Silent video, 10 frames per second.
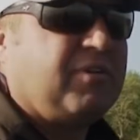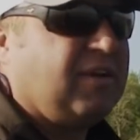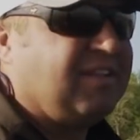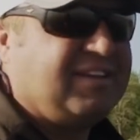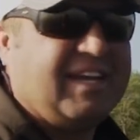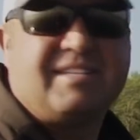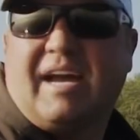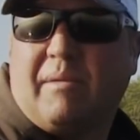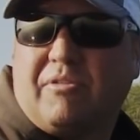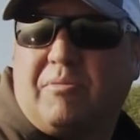during the
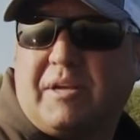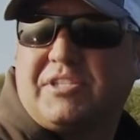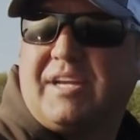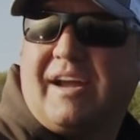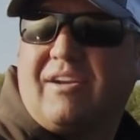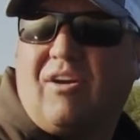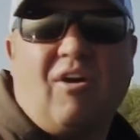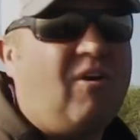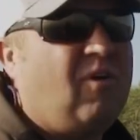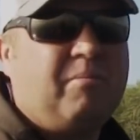daytime, especially on
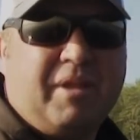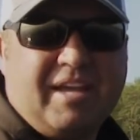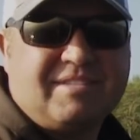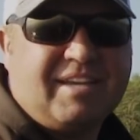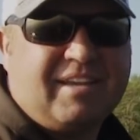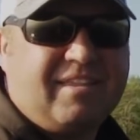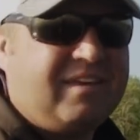calm days like